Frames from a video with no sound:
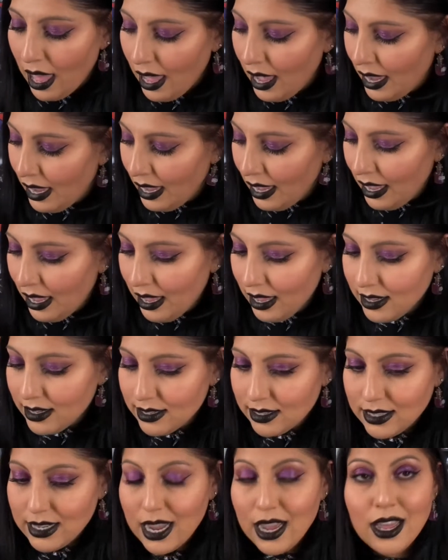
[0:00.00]

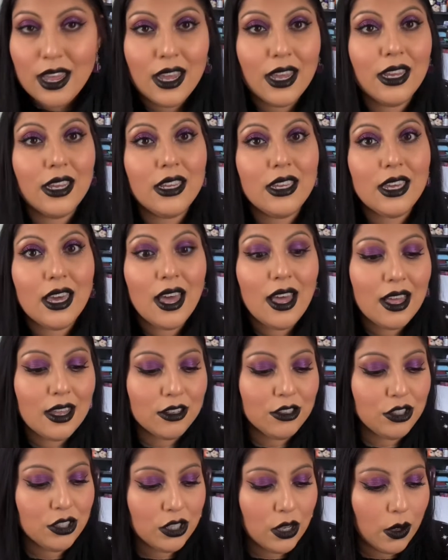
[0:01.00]
And yeah,
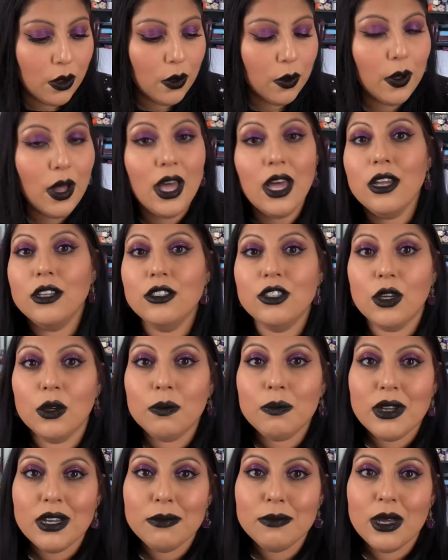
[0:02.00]
so don't
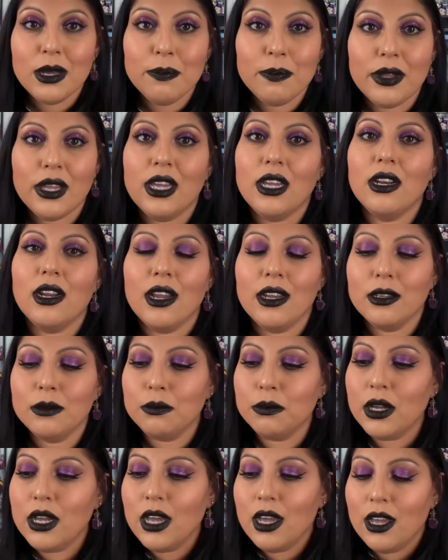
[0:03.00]
mind my bed, I'm
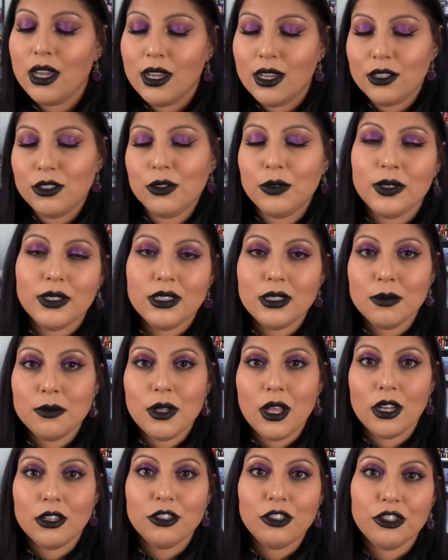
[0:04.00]
doing some
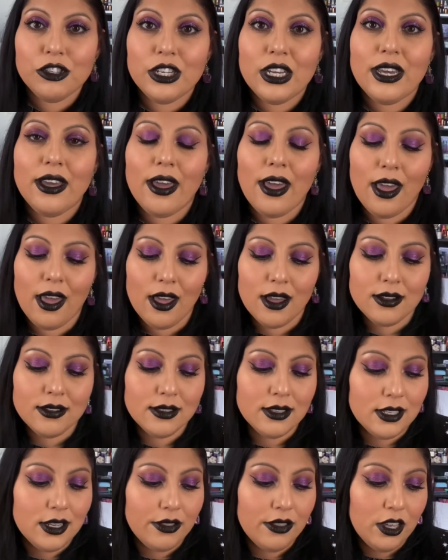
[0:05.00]
laundry,
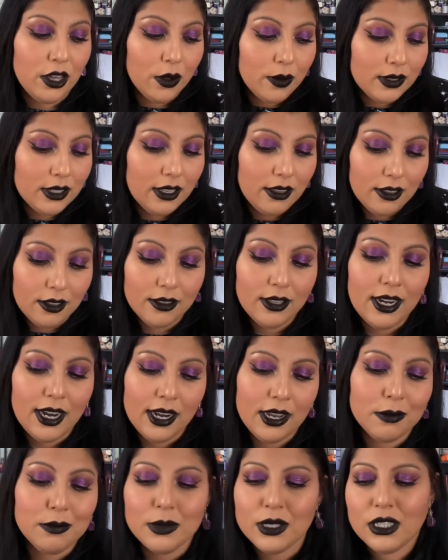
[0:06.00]
and the only thing that I
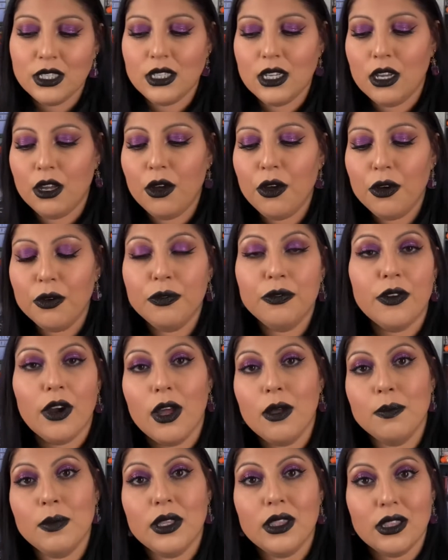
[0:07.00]
am missing
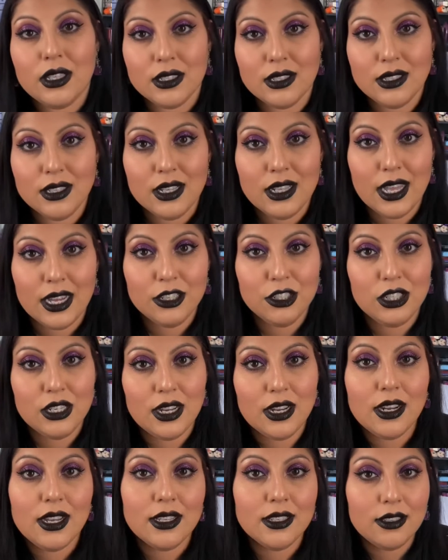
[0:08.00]
from this
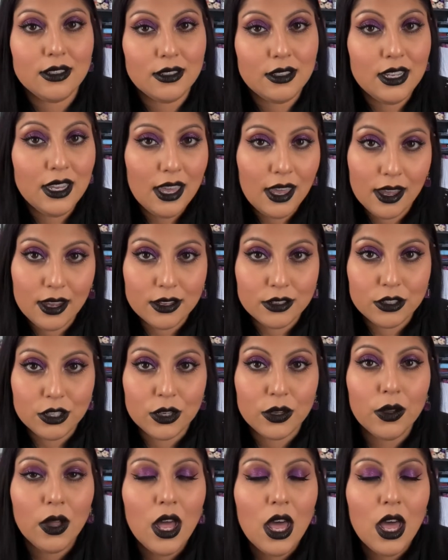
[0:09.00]
collection is the candle.